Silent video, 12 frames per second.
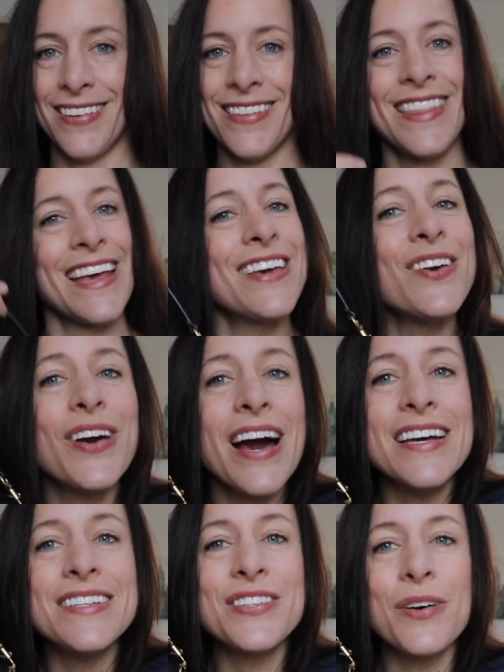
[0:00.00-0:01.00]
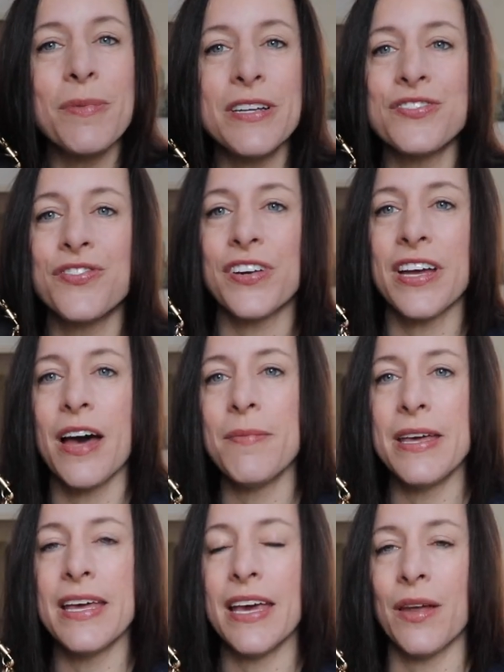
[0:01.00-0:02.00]
Thank you guys so much for
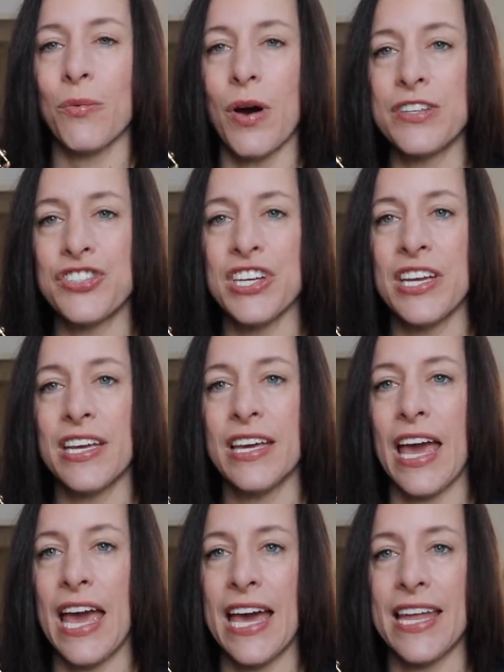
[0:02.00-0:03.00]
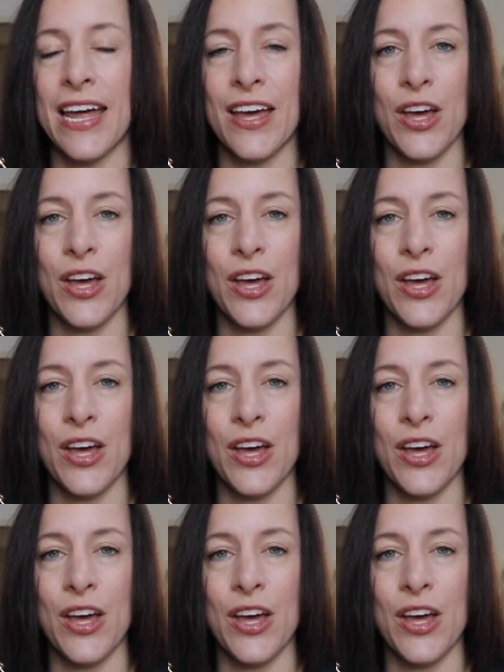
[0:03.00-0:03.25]
coming and watching, and I